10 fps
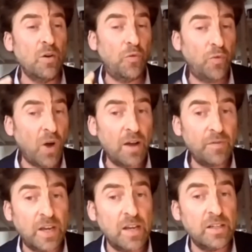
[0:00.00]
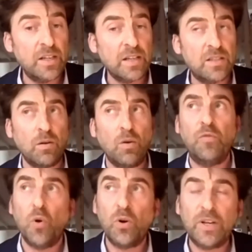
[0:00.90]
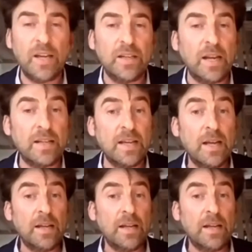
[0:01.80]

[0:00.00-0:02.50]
five candidates or four candidates